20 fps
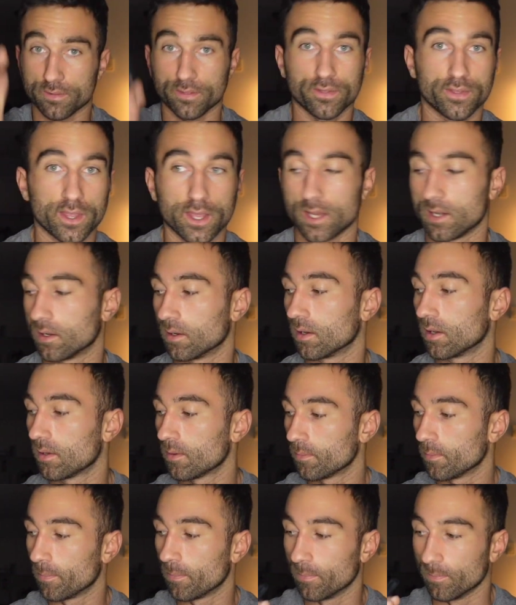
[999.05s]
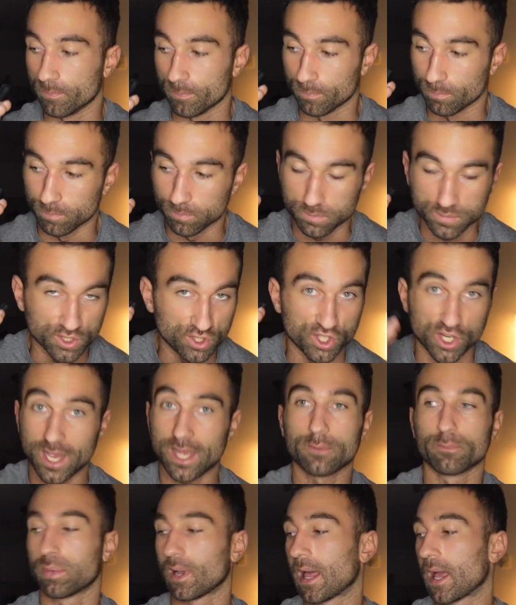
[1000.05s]
thin
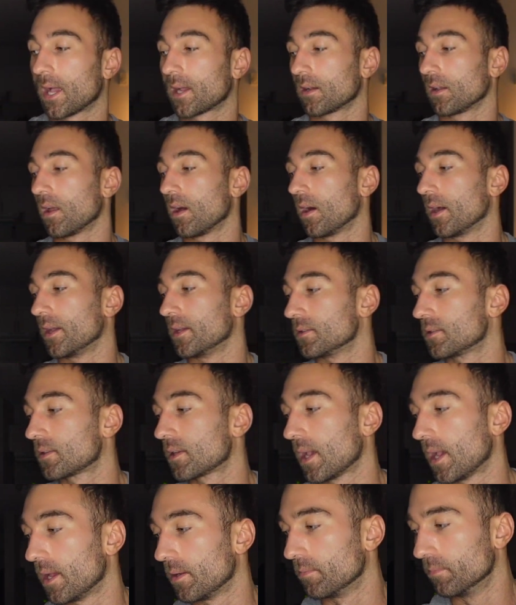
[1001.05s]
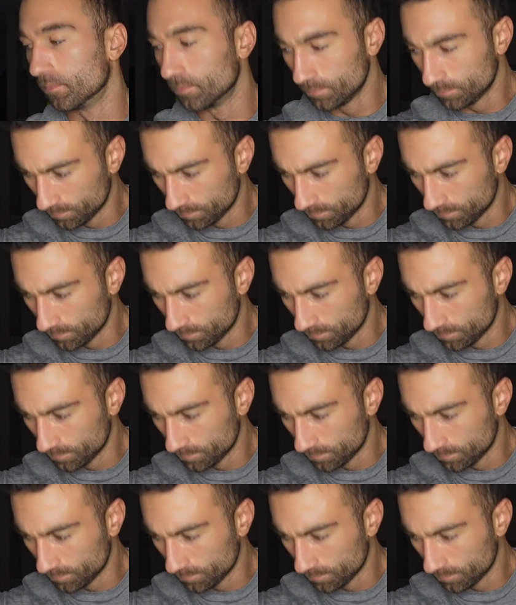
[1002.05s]
jet black lines, and